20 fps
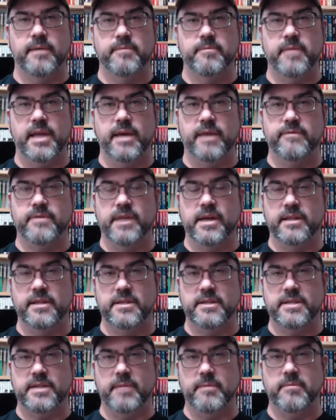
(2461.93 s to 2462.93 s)
have done the
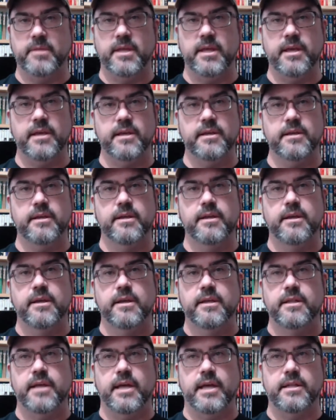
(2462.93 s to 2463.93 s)
same thing,
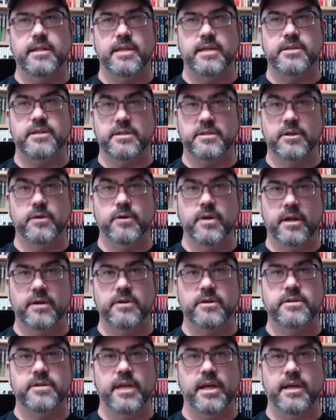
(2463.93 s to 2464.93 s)
that just don't
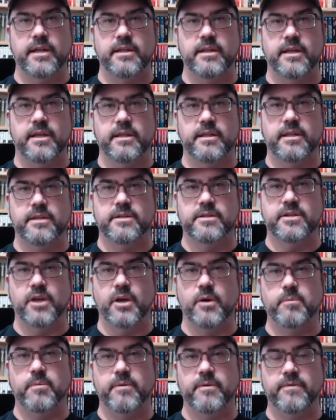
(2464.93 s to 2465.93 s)
understand the
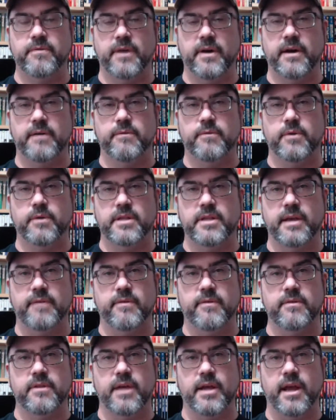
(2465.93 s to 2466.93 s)
scope of what
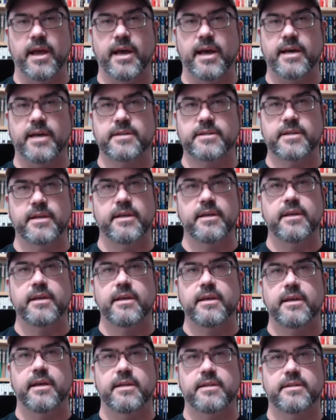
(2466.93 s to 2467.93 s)
they ask.
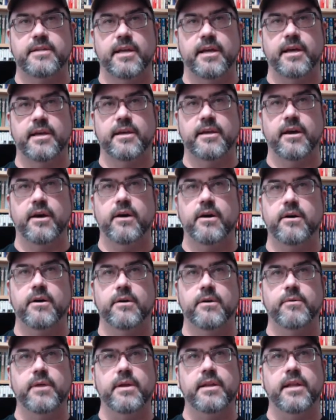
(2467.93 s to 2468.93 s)
It's like, oh,
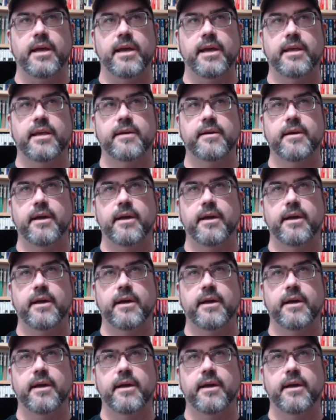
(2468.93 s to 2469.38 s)
we'd like